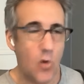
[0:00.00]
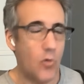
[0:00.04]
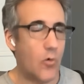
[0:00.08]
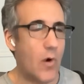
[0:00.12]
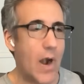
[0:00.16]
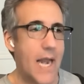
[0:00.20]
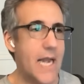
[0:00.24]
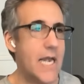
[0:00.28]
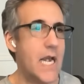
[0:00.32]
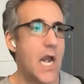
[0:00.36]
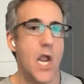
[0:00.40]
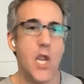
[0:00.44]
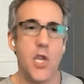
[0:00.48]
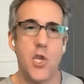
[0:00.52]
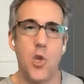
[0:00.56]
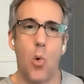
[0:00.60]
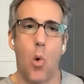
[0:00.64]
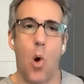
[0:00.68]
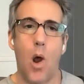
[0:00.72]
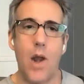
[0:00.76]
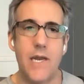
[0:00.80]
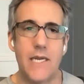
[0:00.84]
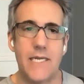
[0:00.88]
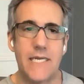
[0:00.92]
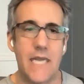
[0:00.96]
right? You
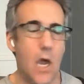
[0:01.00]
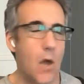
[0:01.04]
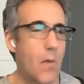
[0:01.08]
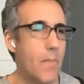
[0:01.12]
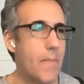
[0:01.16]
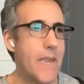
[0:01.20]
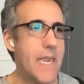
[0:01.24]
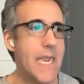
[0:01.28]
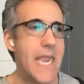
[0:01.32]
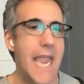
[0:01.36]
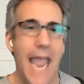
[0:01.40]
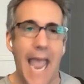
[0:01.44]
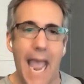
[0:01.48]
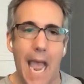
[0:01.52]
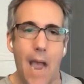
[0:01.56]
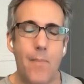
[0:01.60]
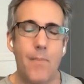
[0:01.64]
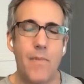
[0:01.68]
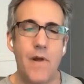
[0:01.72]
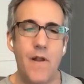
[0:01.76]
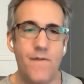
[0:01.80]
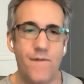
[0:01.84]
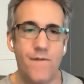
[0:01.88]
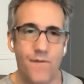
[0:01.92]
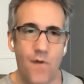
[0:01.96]
want to tell me how
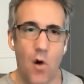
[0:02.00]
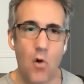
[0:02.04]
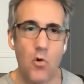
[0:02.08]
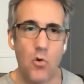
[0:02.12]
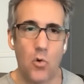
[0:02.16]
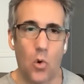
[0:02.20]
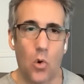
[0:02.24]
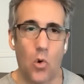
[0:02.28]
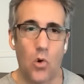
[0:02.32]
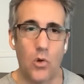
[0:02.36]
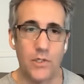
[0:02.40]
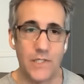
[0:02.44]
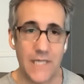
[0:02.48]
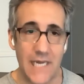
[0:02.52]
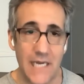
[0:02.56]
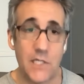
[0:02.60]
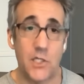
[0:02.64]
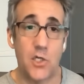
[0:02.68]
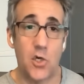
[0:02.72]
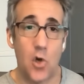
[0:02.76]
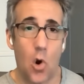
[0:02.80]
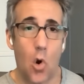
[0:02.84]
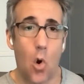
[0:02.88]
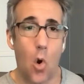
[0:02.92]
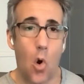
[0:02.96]
many phone calls
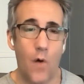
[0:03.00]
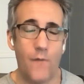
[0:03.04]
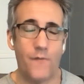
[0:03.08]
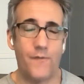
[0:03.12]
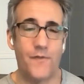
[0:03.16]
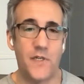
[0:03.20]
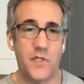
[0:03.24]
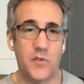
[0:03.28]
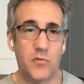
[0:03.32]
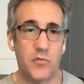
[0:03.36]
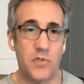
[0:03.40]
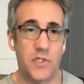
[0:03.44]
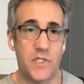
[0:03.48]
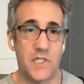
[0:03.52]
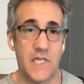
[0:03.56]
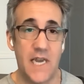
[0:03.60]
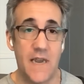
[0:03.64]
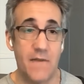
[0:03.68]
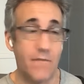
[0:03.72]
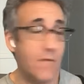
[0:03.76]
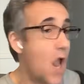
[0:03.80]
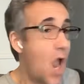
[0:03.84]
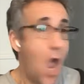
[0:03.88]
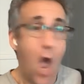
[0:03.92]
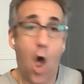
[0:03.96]
has your office
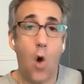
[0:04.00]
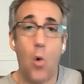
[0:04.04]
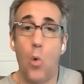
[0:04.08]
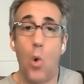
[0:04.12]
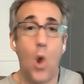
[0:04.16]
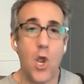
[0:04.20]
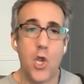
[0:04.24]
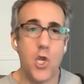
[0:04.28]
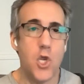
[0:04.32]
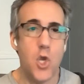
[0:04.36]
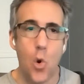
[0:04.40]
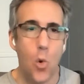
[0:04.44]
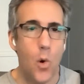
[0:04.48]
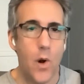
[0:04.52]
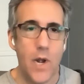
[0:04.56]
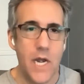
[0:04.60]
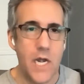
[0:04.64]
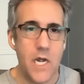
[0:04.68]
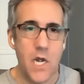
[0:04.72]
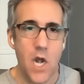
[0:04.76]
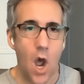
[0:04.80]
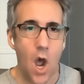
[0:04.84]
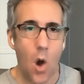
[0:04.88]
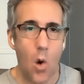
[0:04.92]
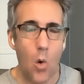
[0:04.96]
received? Oh, you
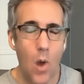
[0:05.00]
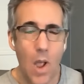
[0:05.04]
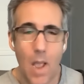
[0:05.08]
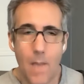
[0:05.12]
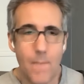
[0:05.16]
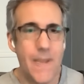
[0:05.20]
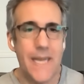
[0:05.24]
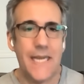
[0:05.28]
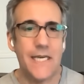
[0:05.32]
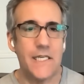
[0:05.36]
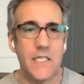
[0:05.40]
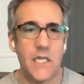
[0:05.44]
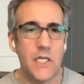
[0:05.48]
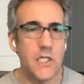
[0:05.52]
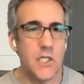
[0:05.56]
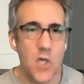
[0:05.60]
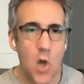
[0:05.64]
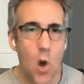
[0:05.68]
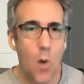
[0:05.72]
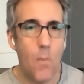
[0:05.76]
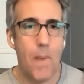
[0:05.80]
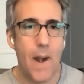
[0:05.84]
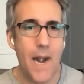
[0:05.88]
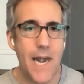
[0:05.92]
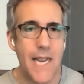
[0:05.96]
wouldn't know because there's
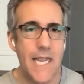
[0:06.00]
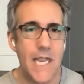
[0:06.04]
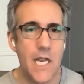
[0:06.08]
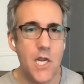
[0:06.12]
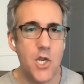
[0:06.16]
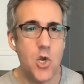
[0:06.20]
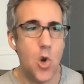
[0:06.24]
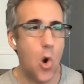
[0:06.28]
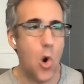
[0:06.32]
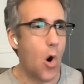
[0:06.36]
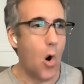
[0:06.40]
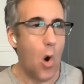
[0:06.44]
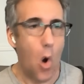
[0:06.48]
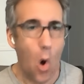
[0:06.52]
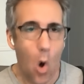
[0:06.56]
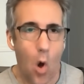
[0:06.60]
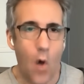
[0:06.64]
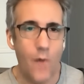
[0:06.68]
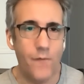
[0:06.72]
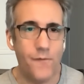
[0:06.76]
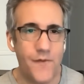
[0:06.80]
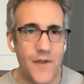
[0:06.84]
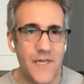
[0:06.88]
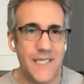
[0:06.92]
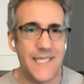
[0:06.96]
nobody in your
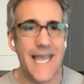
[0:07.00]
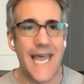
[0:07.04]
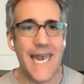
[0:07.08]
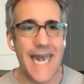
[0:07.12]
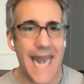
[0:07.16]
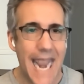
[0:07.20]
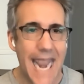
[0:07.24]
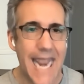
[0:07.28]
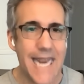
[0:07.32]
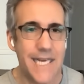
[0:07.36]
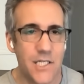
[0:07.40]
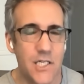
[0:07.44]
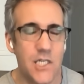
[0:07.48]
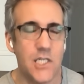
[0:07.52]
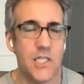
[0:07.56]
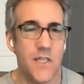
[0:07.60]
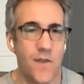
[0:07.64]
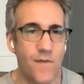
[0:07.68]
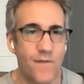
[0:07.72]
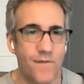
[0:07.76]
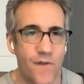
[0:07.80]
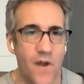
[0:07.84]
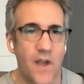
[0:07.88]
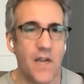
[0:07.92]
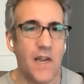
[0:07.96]
office that answers
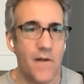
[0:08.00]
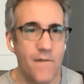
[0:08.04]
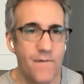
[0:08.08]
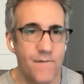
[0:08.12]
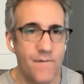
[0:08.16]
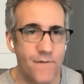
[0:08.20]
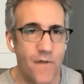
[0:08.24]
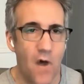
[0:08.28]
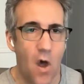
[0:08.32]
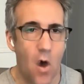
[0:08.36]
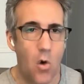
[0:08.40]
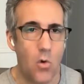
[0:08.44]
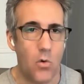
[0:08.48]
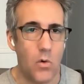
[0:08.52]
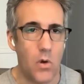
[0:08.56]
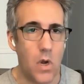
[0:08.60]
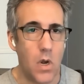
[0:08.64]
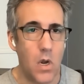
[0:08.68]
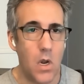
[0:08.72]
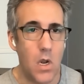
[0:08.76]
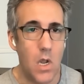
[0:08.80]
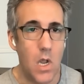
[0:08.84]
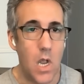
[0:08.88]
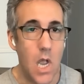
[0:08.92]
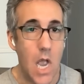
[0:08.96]
the fucking phone.
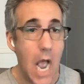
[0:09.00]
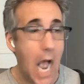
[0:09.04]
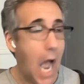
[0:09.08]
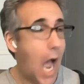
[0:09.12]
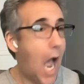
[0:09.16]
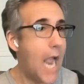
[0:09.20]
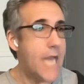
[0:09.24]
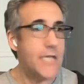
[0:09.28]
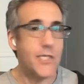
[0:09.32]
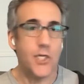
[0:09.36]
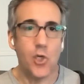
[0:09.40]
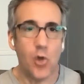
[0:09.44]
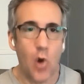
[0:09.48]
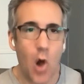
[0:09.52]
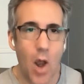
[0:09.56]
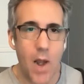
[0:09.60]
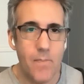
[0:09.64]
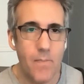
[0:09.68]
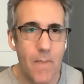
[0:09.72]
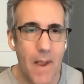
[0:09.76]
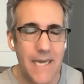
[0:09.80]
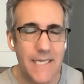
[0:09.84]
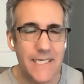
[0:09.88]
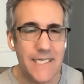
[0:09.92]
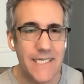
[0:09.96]
I tried
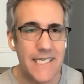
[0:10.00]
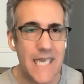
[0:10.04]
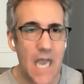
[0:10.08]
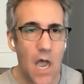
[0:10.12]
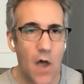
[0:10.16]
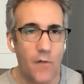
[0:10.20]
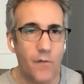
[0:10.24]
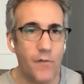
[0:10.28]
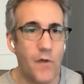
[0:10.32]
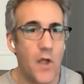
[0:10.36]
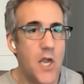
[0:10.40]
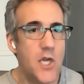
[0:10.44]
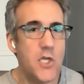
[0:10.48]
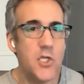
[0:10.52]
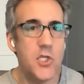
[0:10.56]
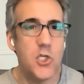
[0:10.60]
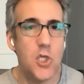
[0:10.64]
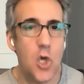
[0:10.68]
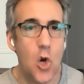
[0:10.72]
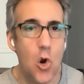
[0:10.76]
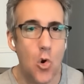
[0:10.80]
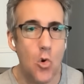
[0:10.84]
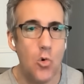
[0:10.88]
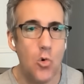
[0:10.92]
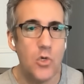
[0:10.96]
myself
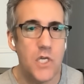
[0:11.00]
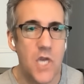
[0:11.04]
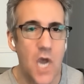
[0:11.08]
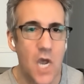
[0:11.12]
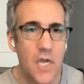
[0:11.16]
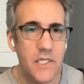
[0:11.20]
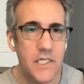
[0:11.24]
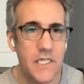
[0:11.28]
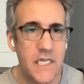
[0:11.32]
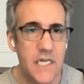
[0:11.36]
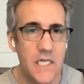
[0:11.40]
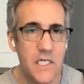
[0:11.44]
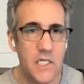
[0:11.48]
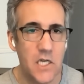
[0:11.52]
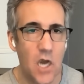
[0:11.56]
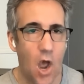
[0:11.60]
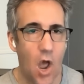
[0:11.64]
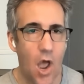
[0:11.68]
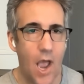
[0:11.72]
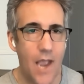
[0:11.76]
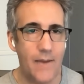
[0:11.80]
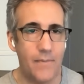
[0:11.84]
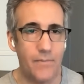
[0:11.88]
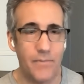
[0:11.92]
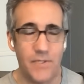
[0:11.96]
24
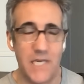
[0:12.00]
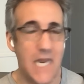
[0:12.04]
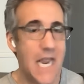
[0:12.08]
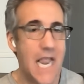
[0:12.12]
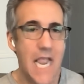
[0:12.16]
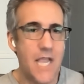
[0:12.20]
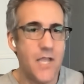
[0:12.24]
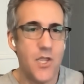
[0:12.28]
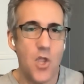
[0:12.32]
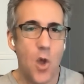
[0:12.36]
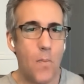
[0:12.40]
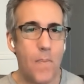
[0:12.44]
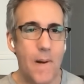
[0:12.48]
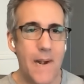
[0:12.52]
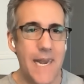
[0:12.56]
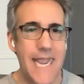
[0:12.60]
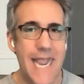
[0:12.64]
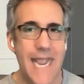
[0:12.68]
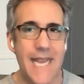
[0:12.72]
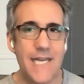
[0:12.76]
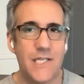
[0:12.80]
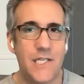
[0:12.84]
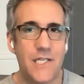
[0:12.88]
times. Nobody